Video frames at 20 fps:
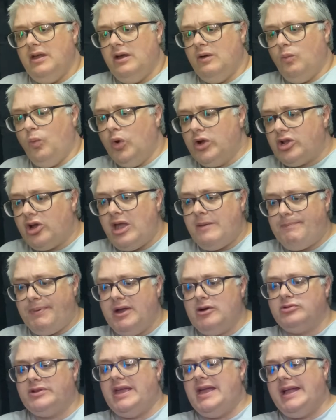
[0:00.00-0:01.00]
Would I
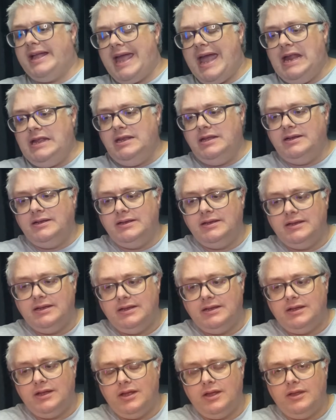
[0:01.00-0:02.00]
build it again?
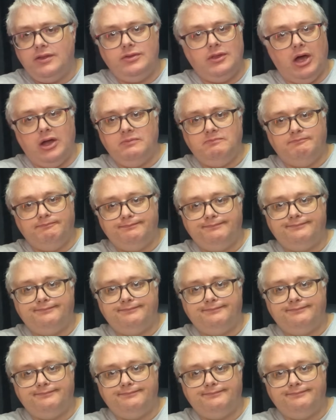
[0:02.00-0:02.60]
No.